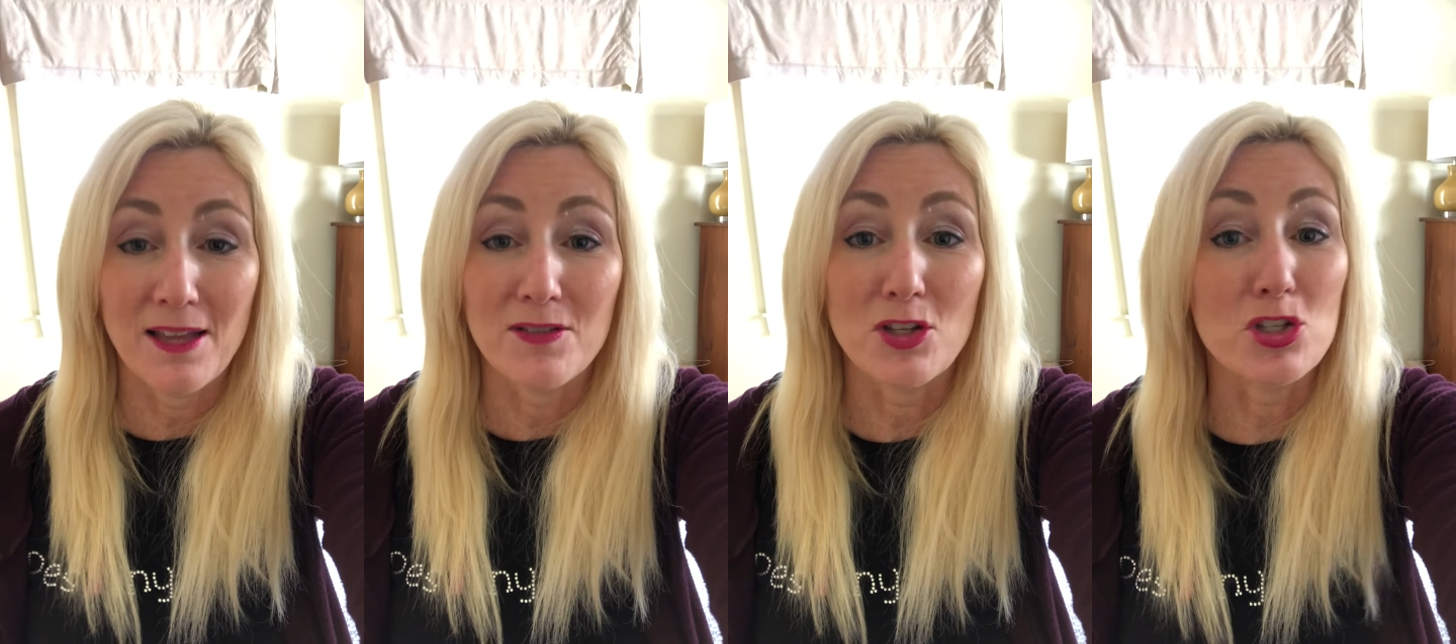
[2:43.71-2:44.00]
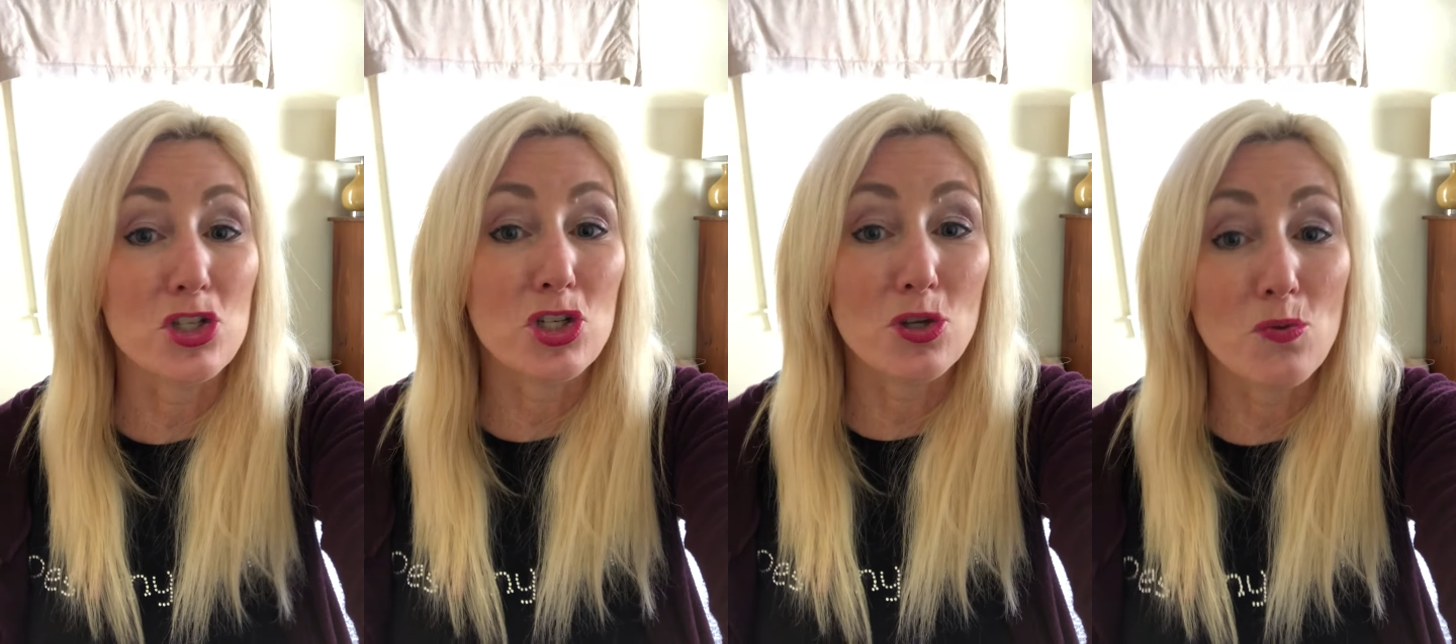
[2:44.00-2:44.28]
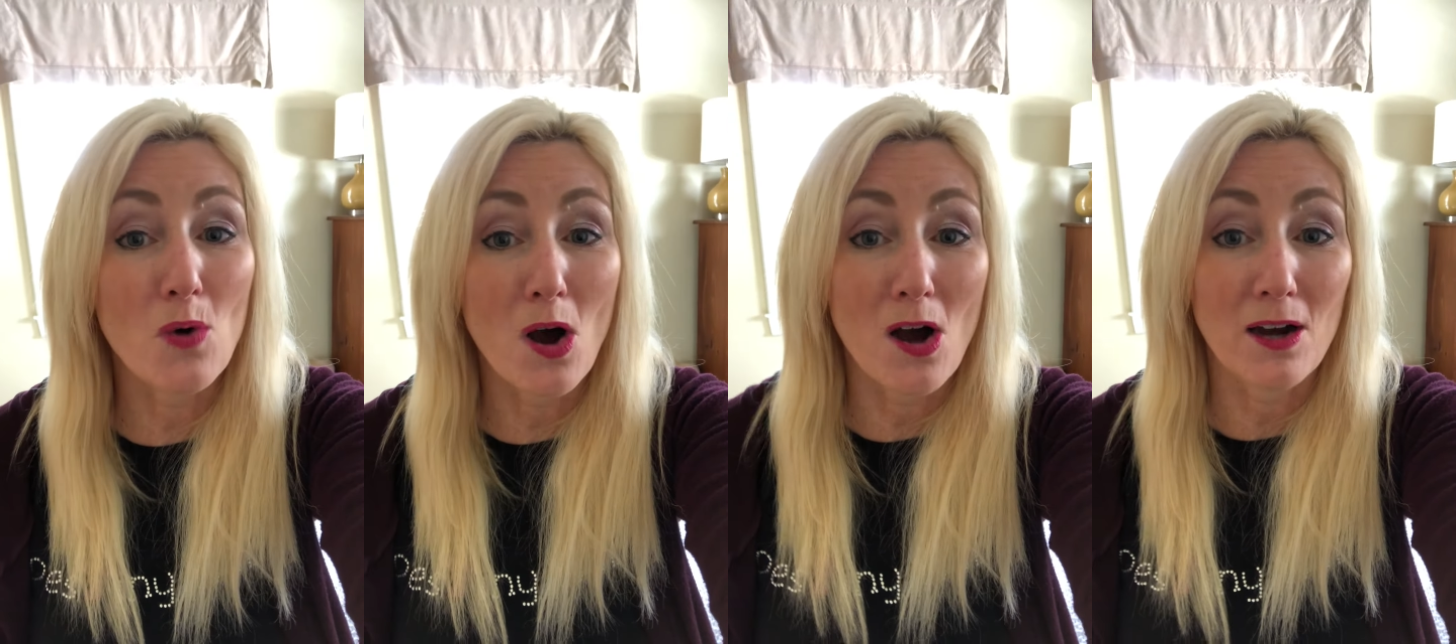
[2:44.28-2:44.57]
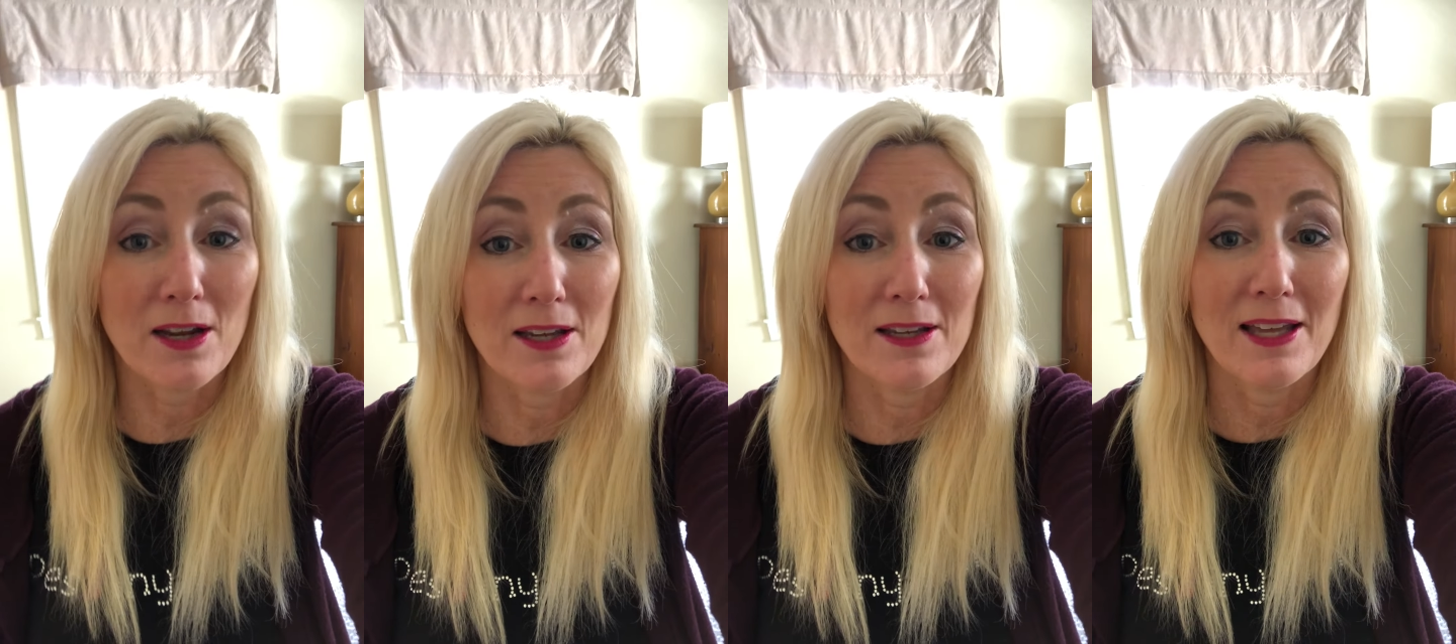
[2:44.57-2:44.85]
that you
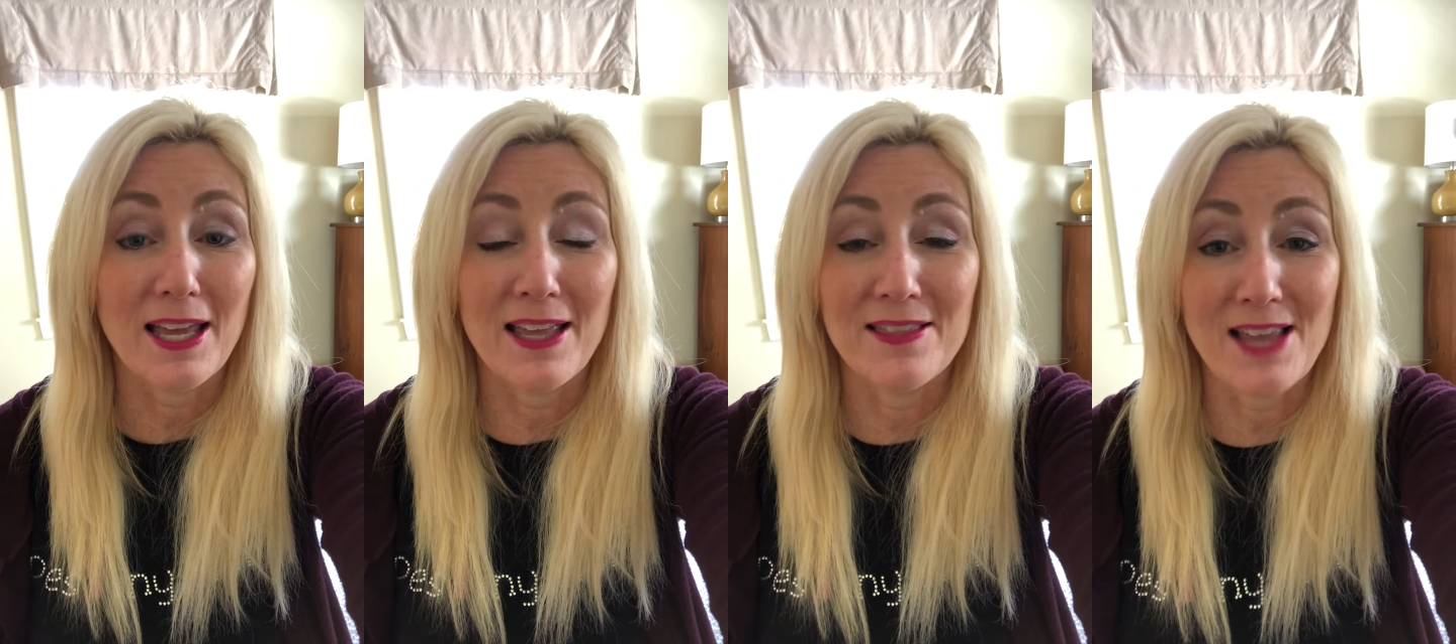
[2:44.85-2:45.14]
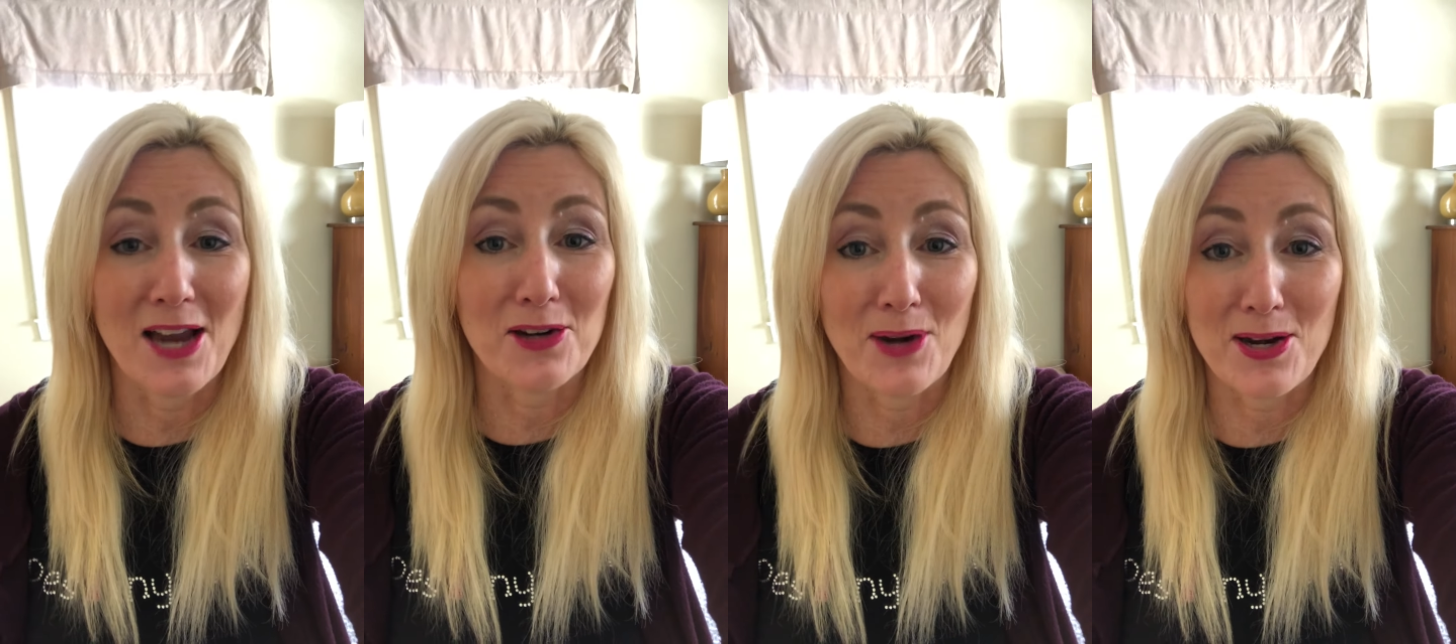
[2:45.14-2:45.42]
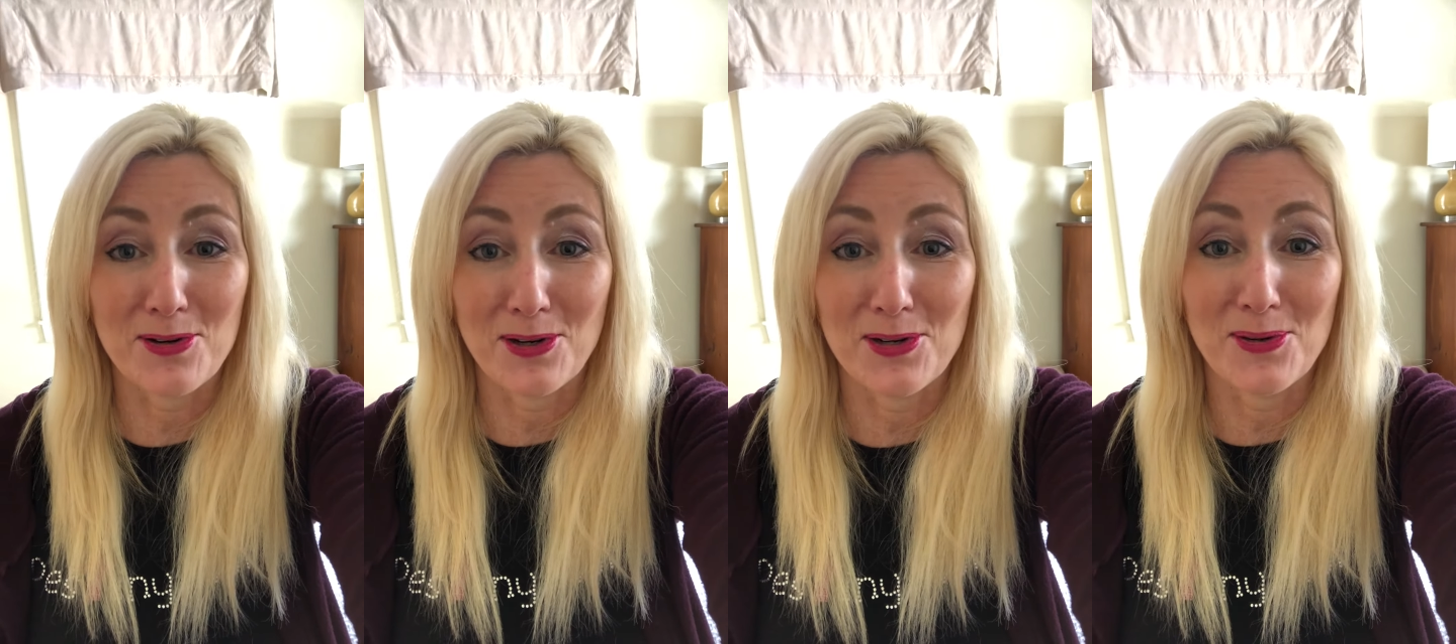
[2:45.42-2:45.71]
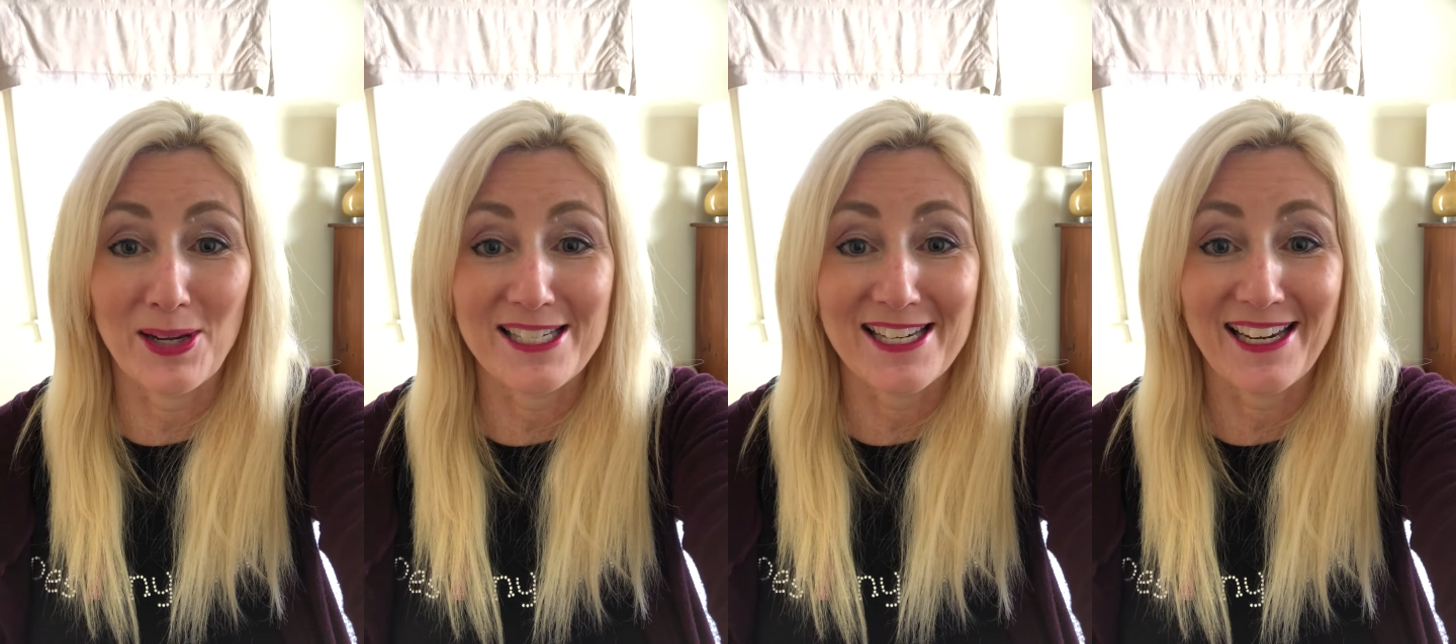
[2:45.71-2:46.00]
walk in that greater
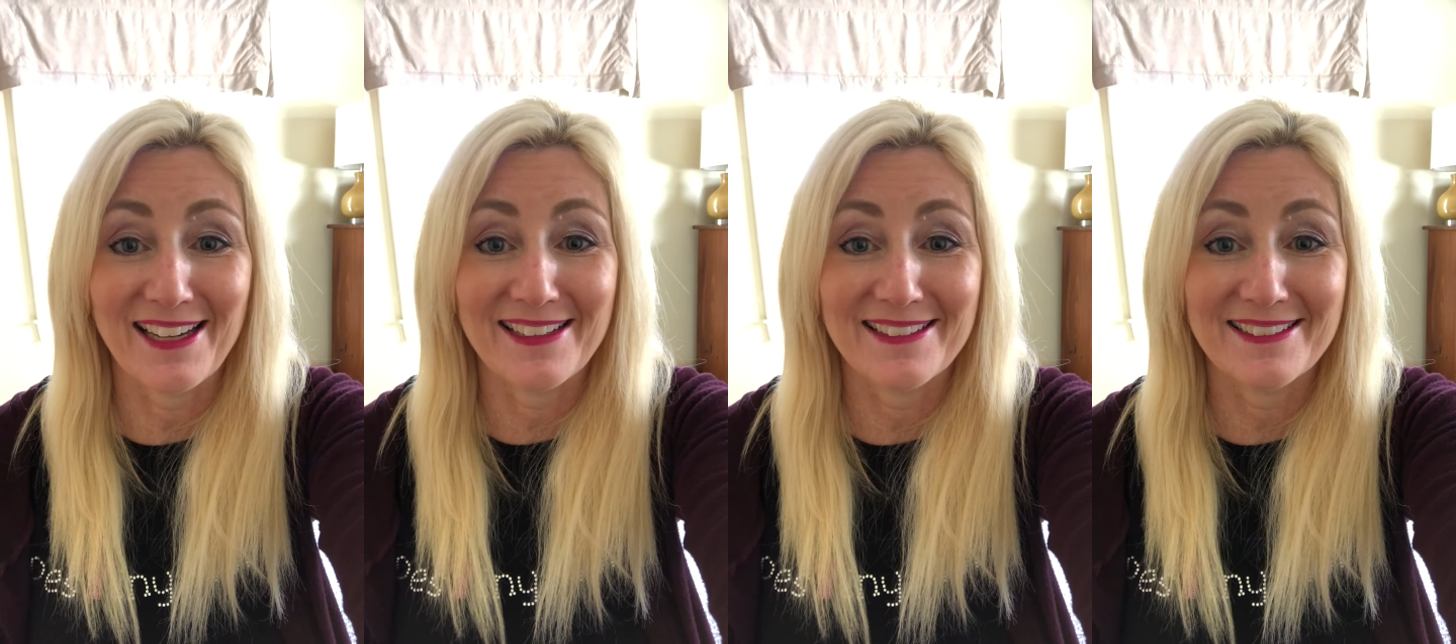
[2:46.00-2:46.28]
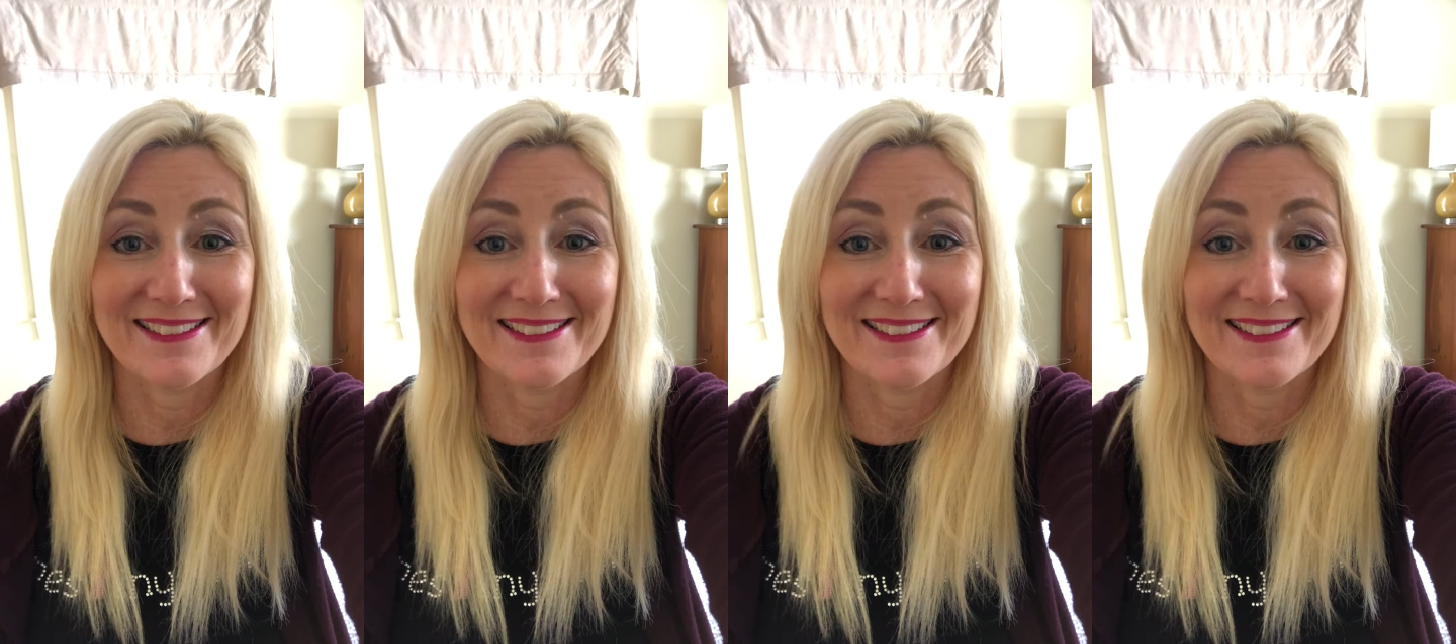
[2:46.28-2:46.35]
anointing.